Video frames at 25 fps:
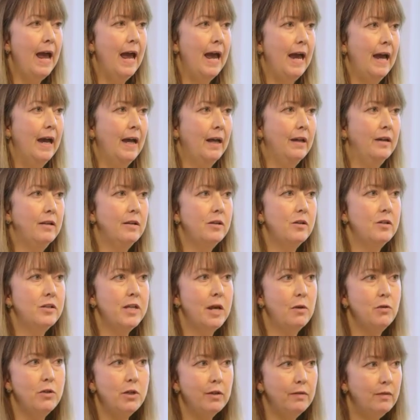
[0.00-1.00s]
and
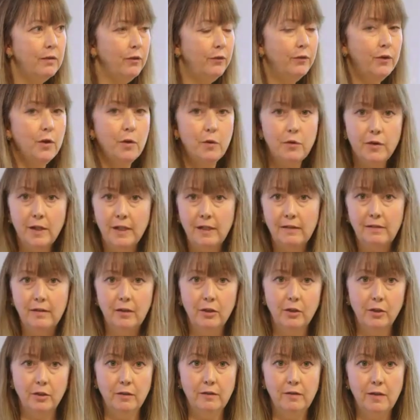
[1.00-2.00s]
there were just a few things
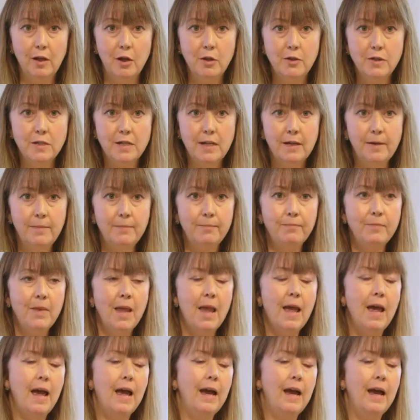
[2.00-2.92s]
that concerned him,